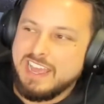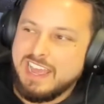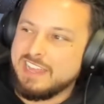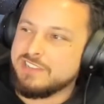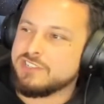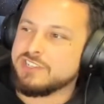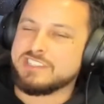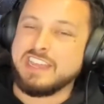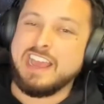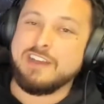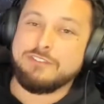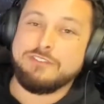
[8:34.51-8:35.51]
and just
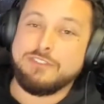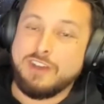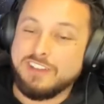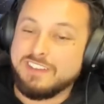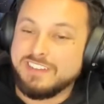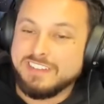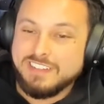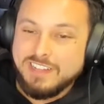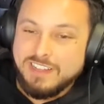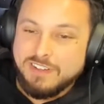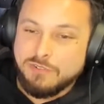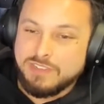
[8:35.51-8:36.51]
have fun
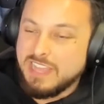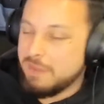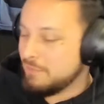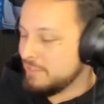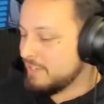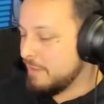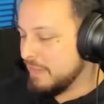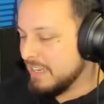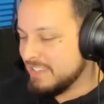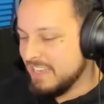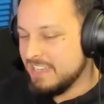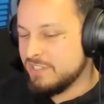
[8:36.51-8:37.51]
with that music on,
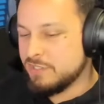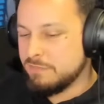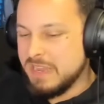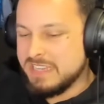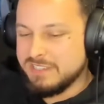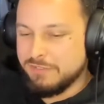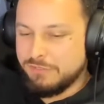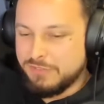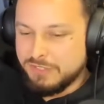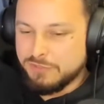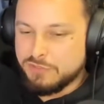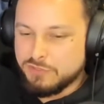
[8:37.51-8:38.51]
because it just makes it
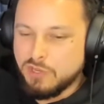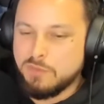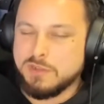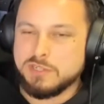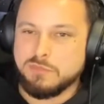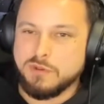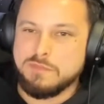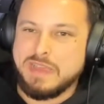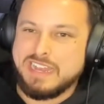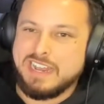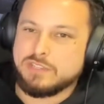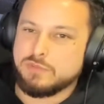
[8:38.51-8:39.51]
feel so much more
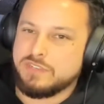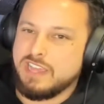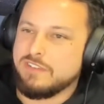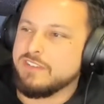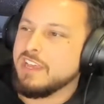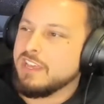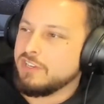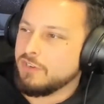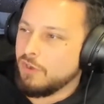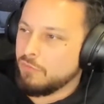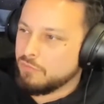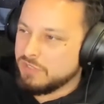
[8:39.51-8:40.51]
badass when you have,
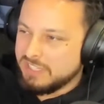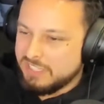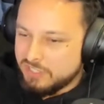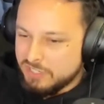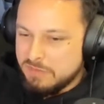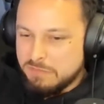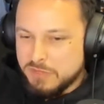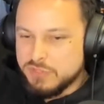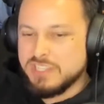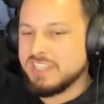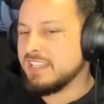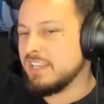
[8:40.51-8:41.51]
a really good
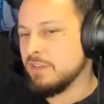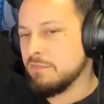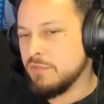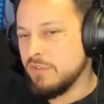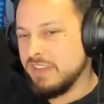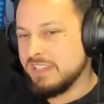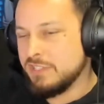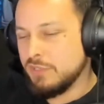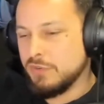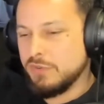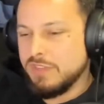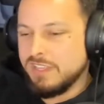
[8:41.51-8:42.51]
music that you're moving
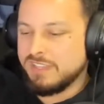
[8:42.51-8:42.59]
to.